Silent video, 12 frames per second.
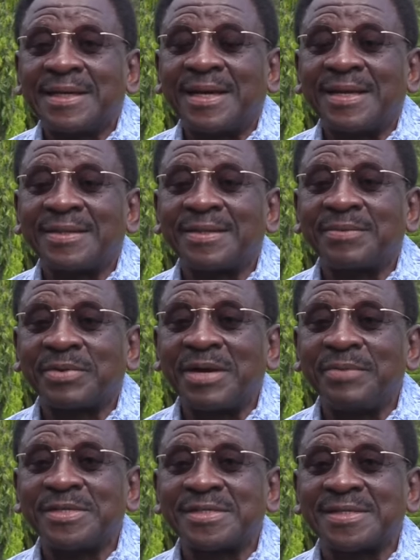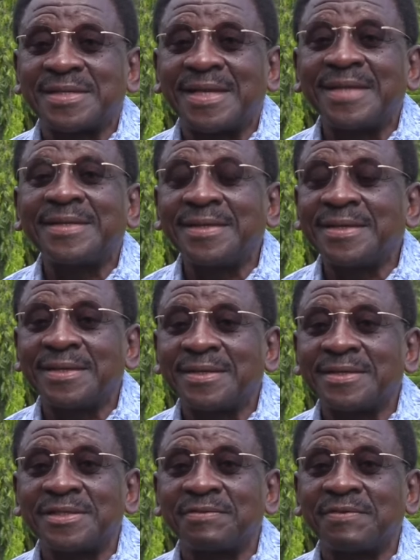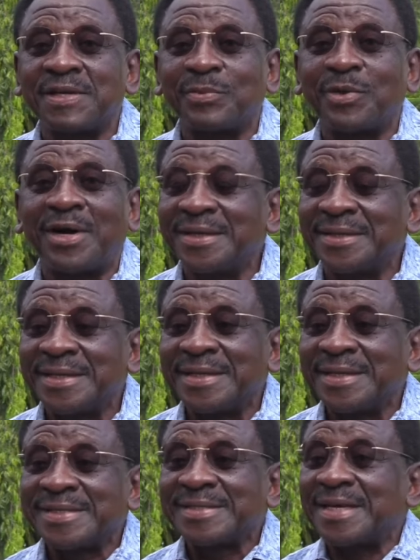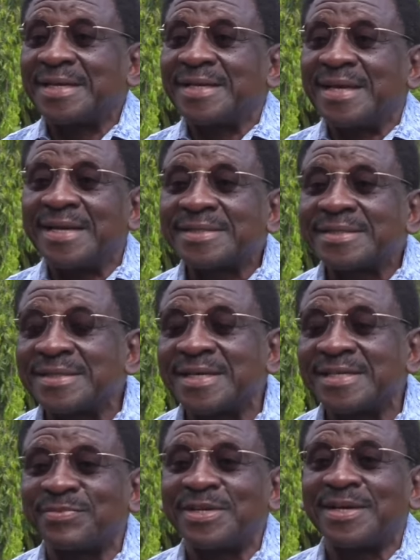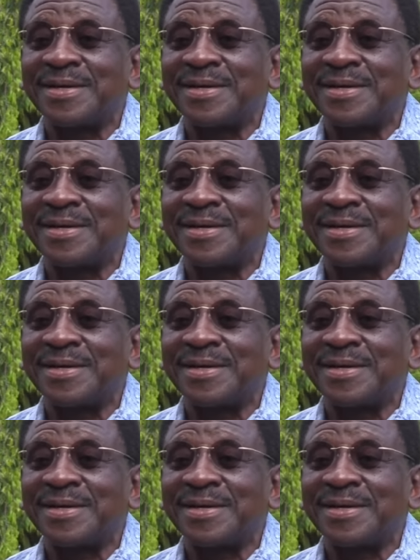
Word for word: And the Prime Minister then, Chief Lebois, said, yes, there's been